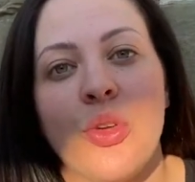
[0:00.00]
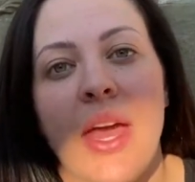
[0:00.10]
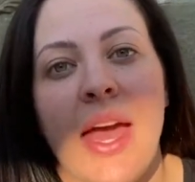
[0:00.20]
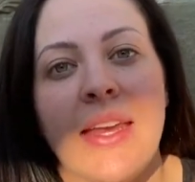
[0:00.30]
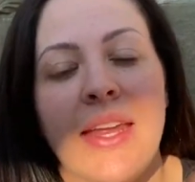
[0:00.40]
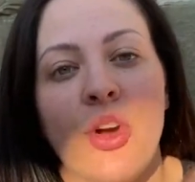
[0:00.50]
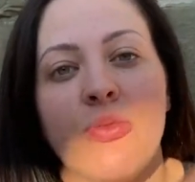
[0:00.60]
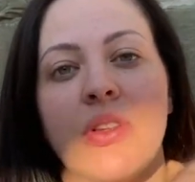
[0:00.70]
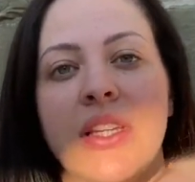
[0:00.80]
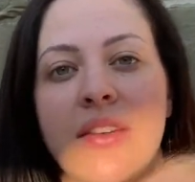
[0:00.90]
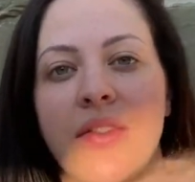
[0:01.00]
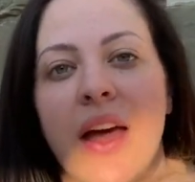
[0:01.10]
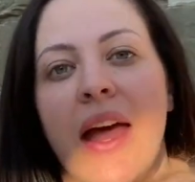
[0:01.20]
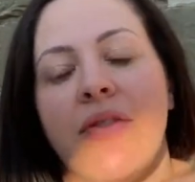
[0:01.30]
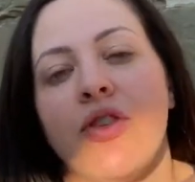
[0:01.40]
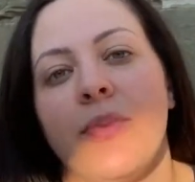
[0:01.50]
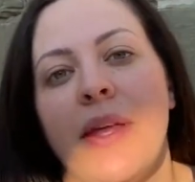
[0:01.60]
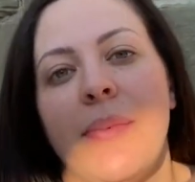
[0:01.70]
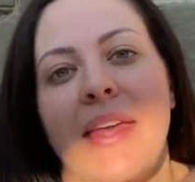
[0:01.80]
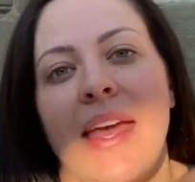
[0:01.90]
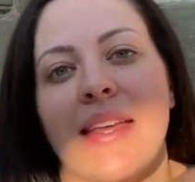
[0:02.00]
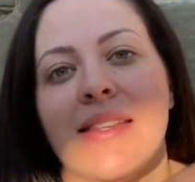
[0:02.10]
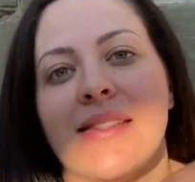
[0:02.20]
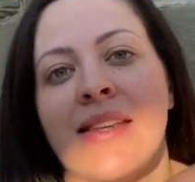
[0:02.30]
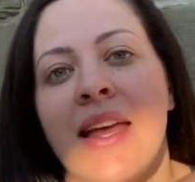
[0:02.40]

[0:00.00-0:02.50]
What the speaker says: can help relieve that if your baby is